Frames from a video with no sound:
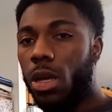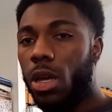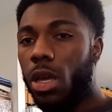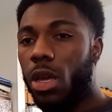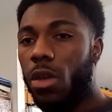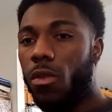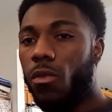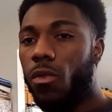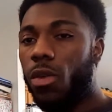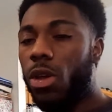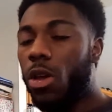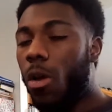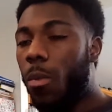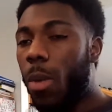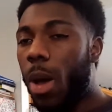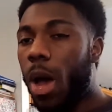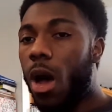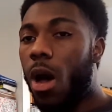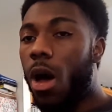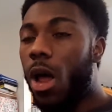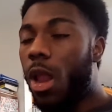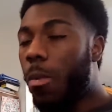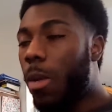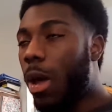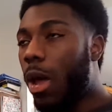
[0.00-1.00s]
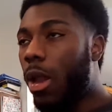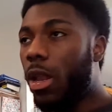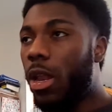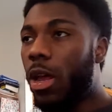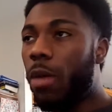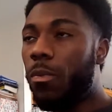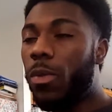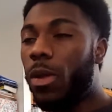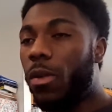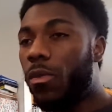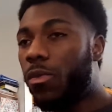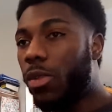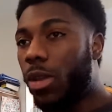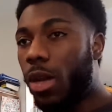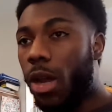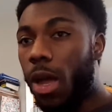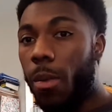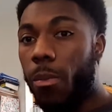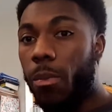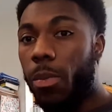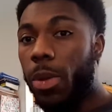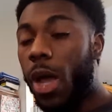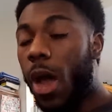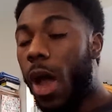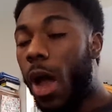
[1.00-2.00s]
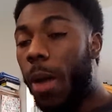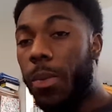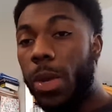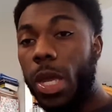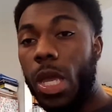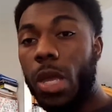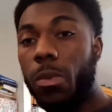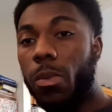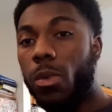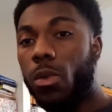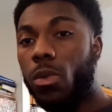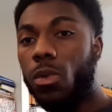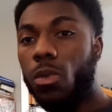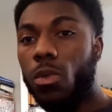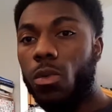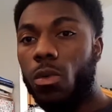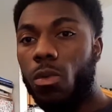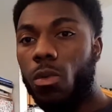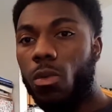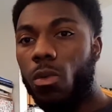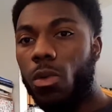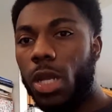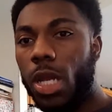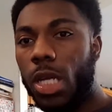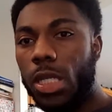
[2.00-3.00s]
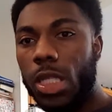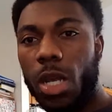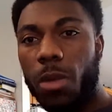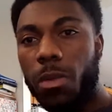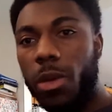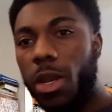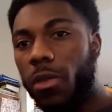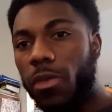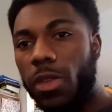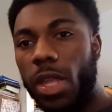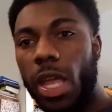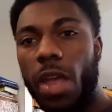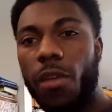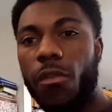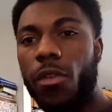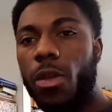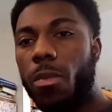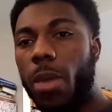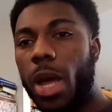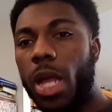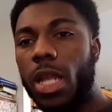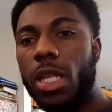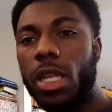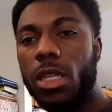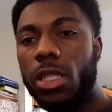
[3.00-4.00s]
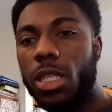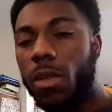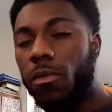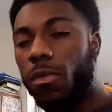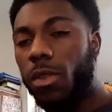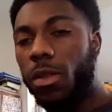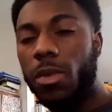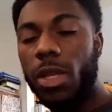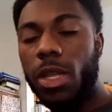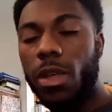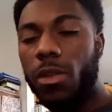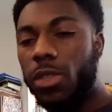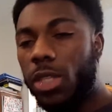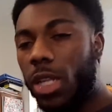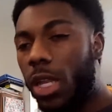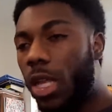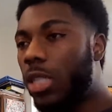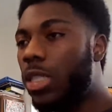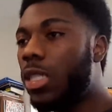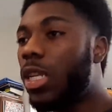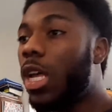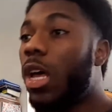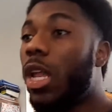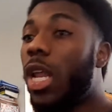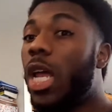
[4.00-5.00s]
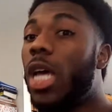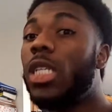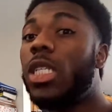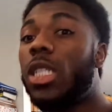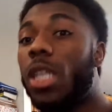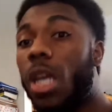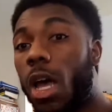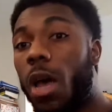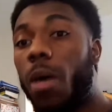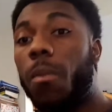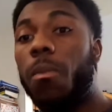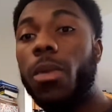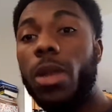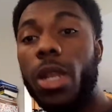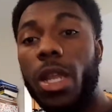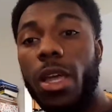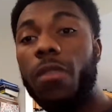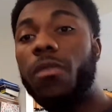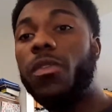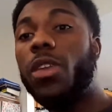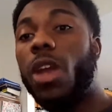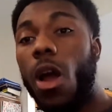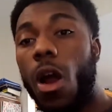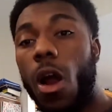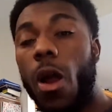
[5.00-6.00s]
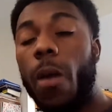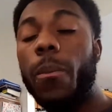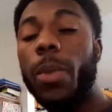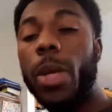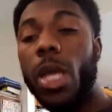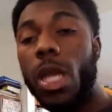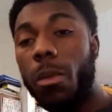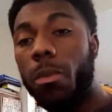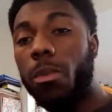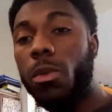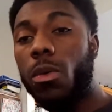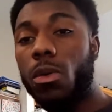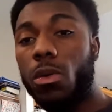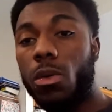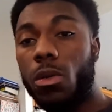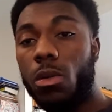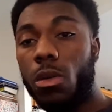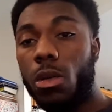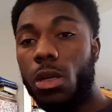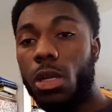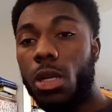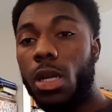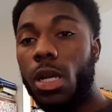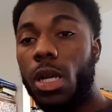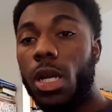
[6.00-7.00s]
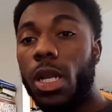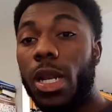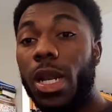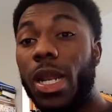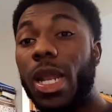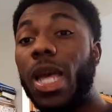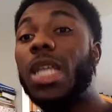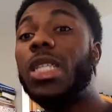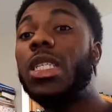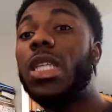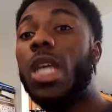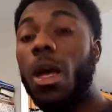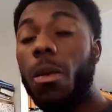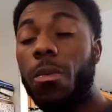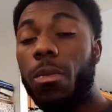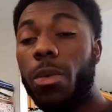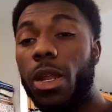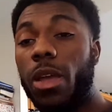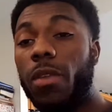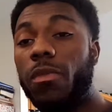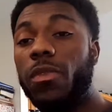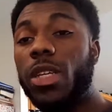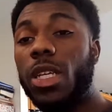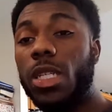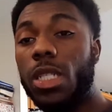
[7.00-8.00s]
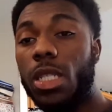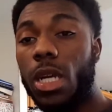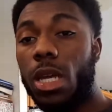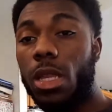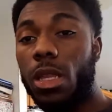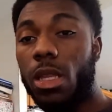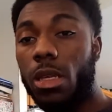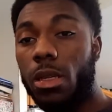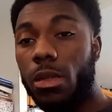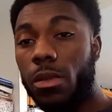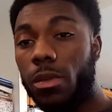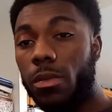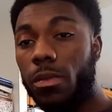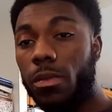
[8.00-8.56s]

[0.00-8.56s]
If we go all about uplifting our people, let's uplift everybody. Let's uplift our people. Let's uplift each other.